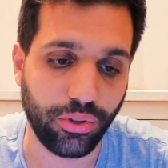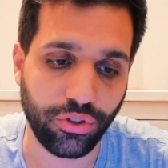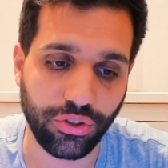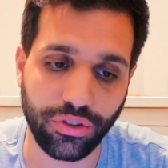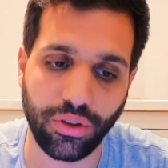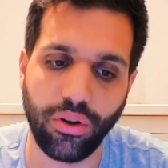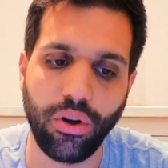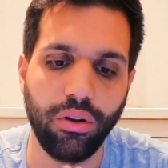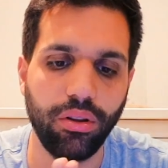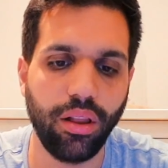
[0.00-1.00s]
which is a
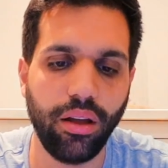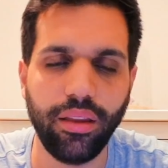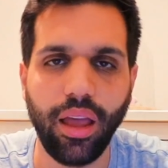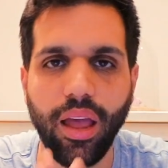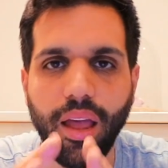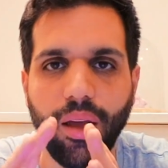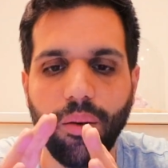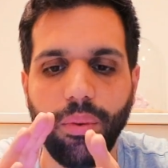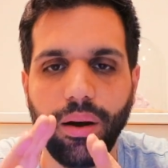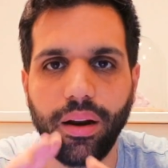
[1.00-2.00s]
whole lot,
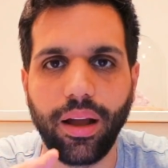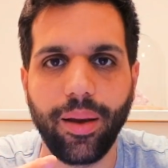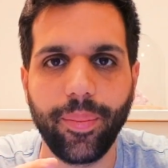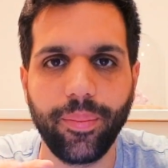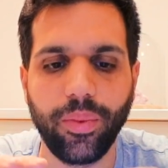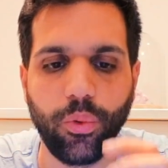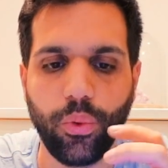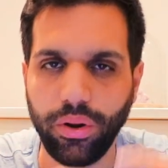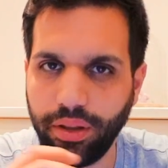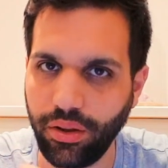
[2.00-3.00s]
but I'm
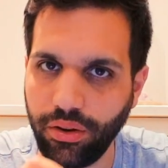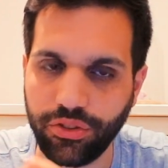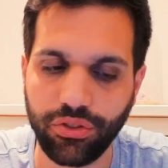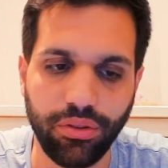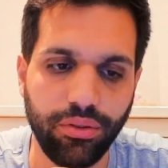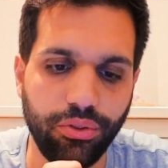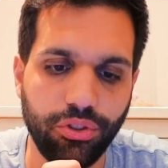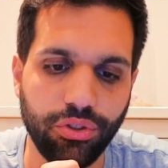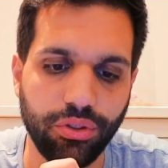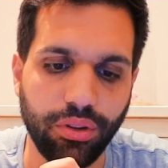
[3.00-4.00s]
working on a
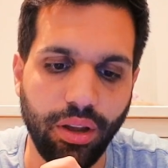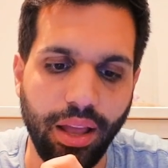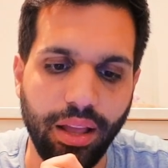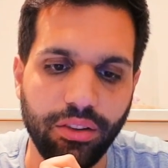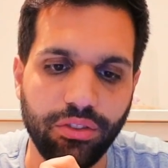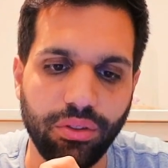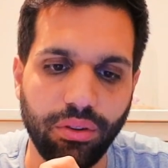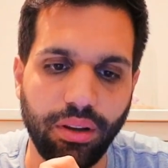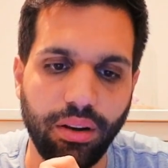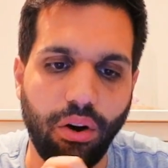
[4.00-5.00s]
solution
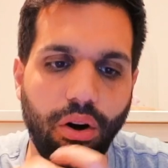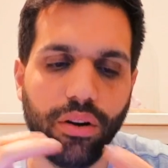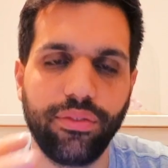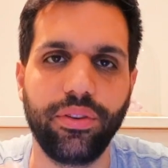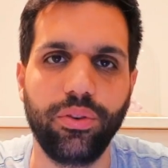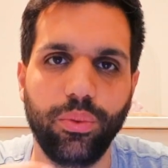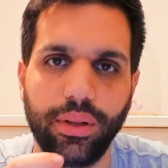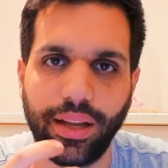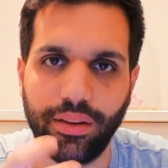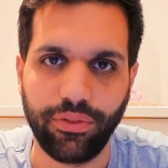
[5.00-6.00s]
so that all of you
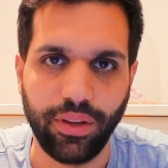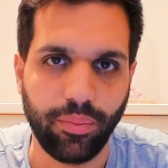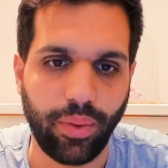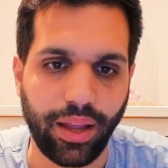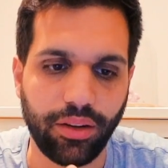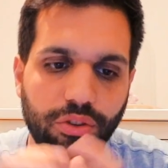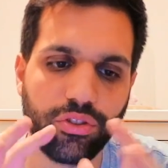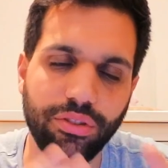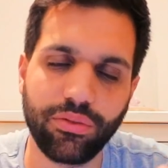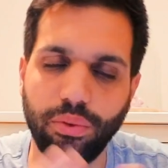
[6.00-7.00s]
will get feedback, not
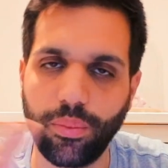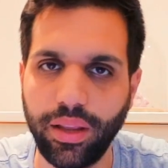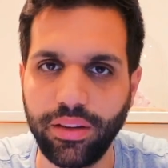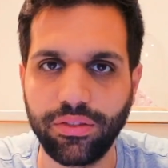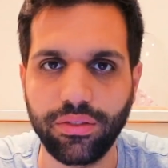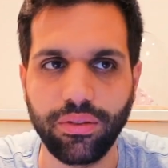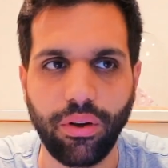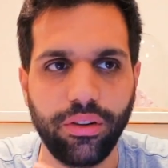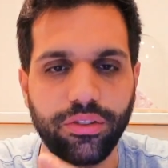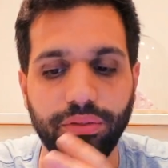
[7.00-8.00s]
just from me,
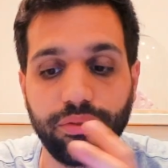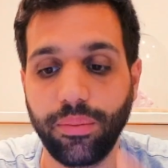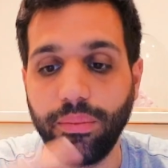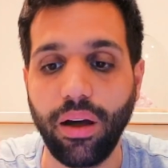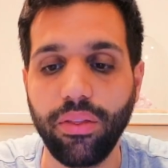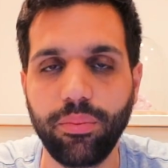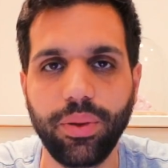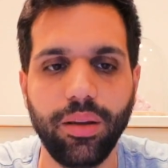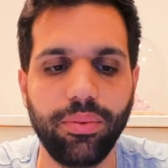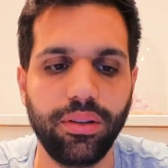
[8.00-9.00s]
also from other
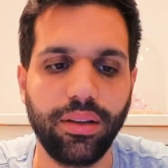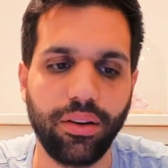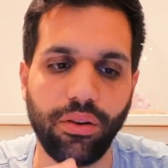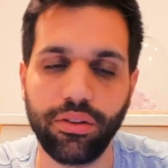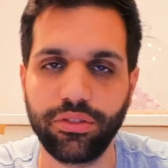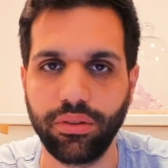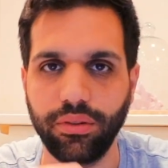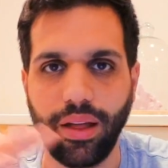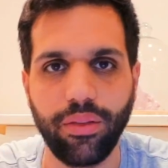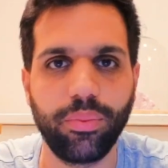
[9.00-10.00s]
people and
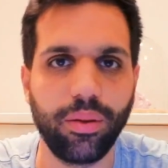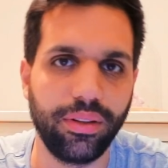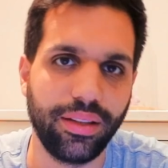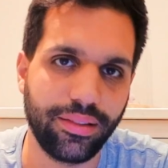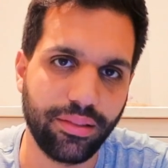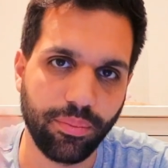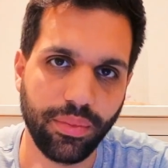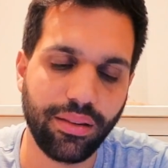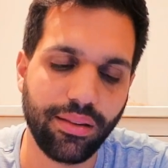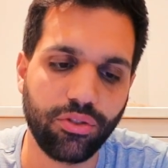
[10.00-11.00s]
also other people that
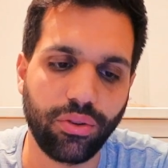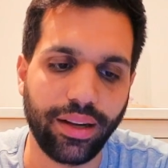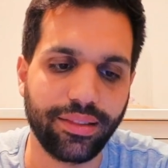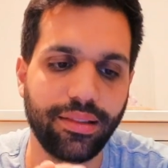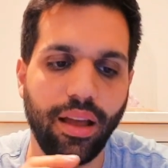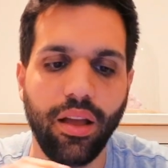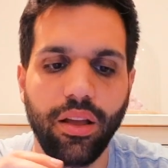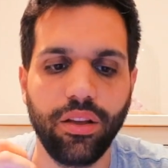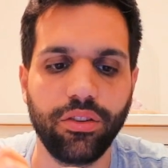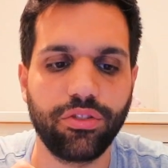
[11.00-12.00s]
submit their tracks
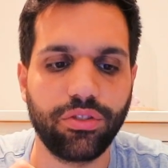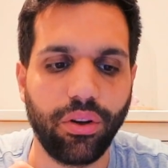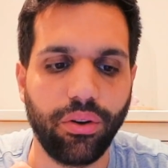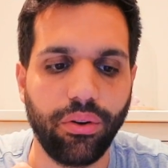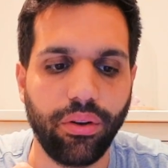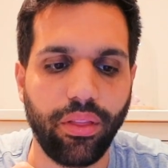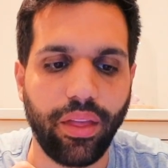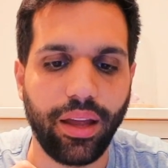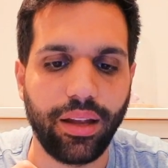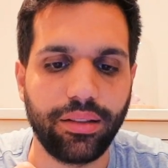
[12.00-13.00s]
so
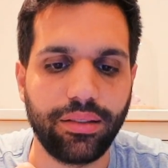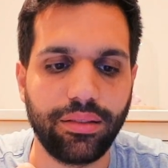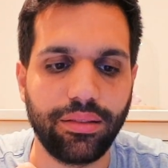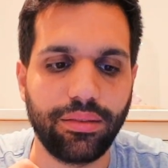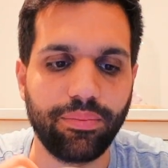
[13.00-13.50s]
that